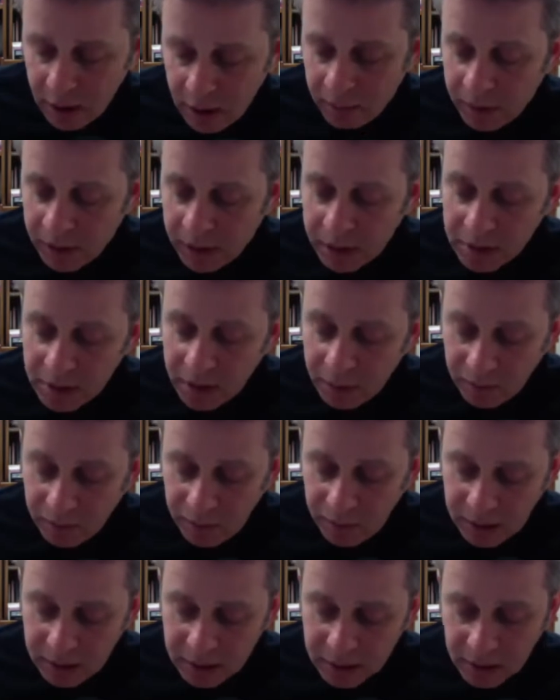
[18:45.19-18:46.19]
because it
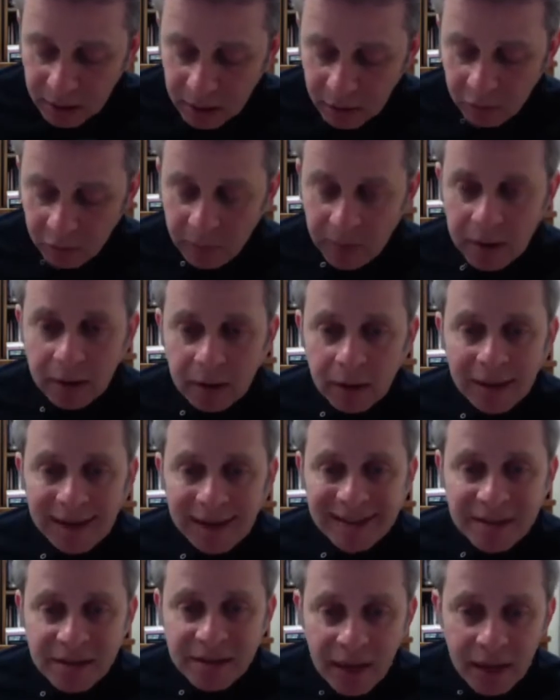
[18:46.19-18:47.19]
appears to have been
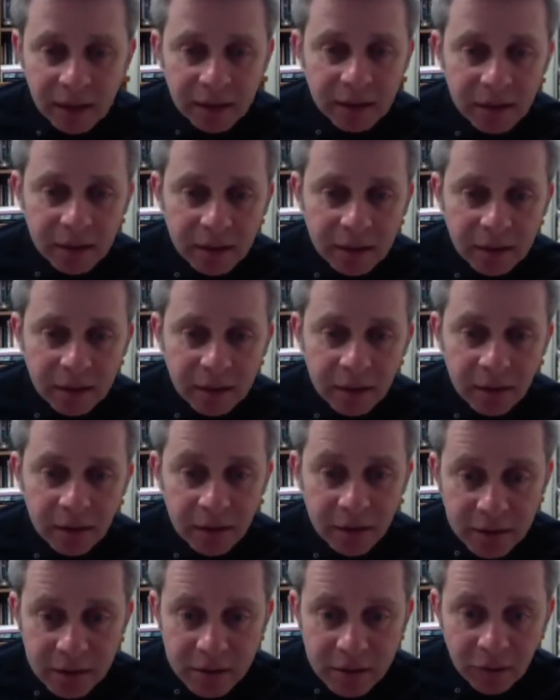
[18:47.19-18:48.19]
exactly
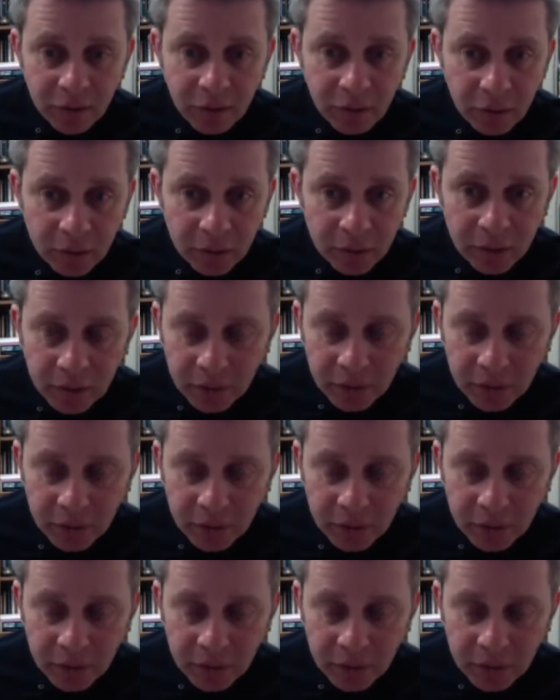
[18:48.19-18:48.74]
this form